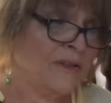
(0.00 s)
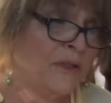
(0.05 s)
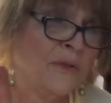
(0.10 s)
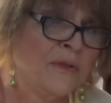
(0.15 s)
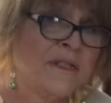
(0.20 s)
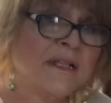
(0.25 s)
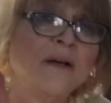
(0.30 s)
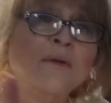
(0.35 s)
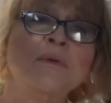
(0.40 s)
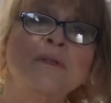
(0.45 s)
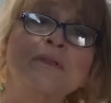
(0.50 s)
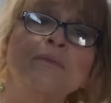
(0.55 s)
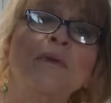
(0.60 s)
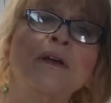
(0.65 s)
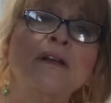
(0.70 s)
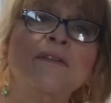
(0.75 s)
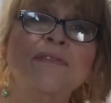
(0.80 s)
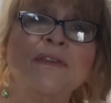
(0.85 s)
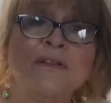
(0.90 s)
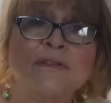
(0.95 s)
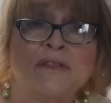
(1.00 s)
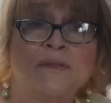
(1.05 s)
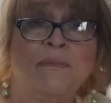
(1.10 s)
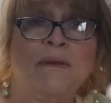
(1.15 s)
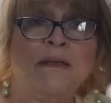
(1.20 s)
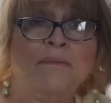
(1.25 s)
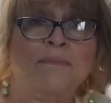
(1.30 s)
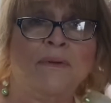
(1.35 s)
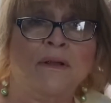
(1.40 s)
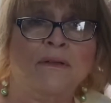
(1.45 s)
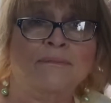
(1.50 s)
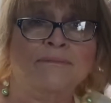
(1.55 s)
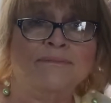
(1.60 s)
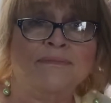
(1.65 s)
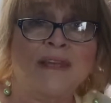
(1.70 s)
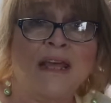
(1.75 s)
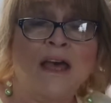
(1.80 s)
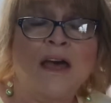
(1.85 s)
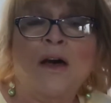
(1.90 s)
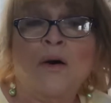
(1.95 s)
Uzzah was one of those people.
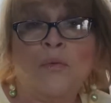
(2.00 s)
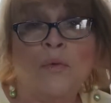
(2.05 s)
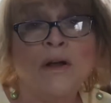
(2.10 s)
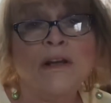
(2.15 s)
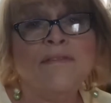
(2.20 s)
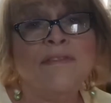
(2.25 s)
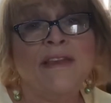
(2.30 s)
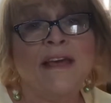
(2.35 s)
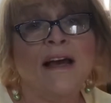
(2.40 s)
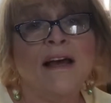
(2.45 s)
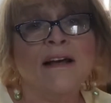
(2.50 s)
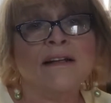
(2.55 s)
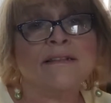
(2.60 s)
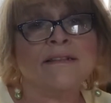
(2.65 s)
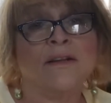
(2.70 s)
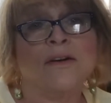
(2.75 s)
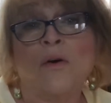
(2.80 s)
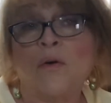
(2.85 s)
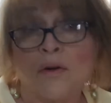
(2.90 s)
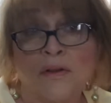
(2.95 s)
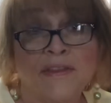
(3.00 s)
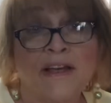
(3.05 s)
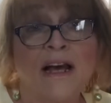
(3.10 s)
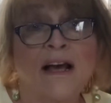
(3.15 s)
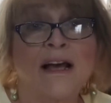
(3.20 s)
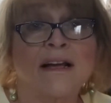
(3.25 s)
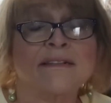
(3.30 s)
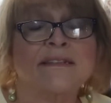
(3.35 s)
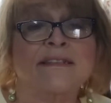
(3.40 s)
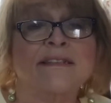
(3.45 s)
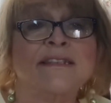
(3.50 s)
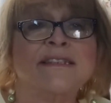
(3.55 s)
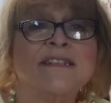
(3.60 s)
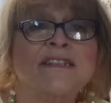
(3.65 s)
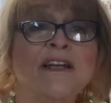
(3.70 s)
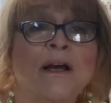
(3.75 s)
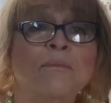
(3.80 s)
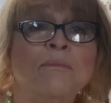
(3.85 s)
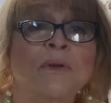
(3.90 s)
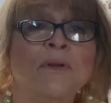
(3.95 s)
One of the oxen or the oxen
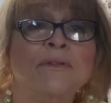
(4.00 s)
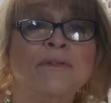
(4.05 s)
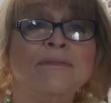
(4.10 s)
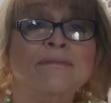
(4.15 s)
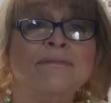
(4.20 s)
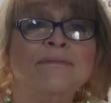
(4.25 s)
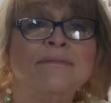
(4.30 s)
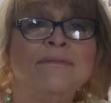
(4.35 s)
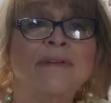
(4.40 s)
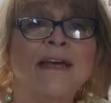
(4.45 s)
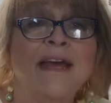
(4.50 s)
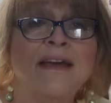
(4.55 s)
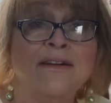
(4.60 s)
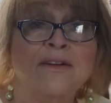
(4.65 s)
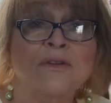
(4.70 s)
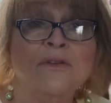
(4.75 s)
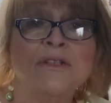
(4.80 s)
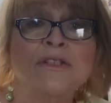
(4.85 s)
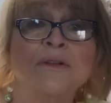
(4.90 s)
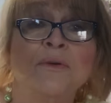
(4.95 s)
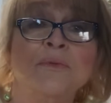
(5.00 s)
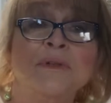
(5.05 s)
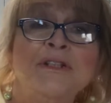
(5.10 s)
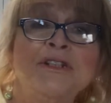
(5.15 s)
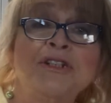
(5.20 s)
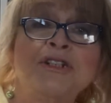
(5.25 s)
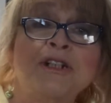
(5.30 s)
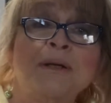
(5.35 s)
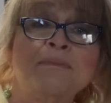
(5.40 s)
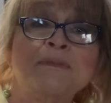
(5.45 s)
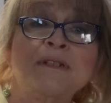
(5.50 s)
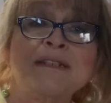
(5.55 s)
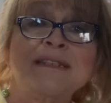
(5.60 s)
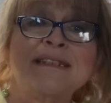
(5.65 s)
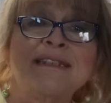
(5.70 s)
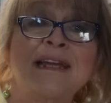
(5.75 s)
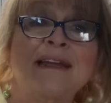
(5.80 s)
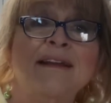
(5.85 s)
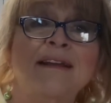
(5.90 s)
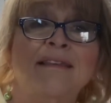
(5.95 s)
stumbled, and Uzzah reached up to
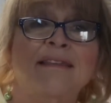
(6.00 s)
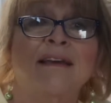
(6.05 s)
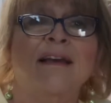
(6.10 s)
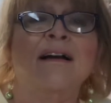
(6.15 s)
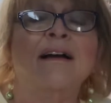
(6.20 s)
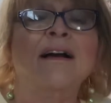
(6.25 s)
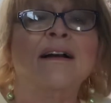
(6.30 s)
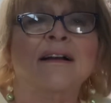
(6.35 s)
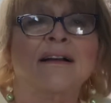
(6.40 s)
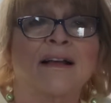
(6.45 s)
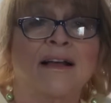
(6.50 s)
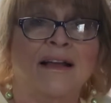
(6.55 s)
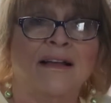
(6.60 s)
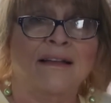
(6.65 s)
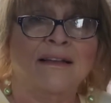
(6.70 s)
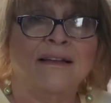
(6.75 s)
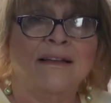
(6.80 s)
steady the ark.